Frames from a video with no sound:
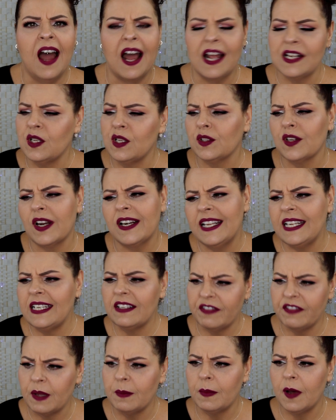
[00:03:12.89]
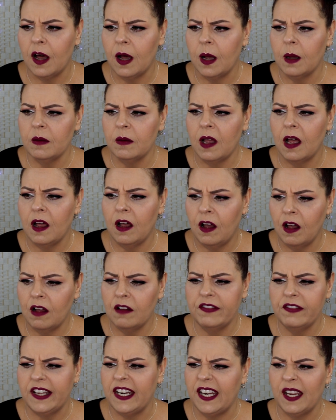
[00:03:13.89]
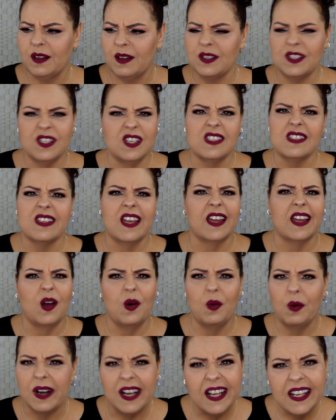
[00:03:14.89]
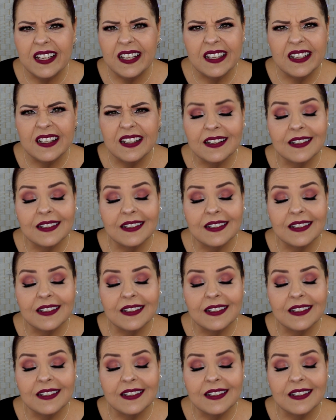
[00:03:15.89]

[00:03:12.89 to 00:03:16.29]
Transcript: I told her I need to film a haul, a haul video and she's like, a what?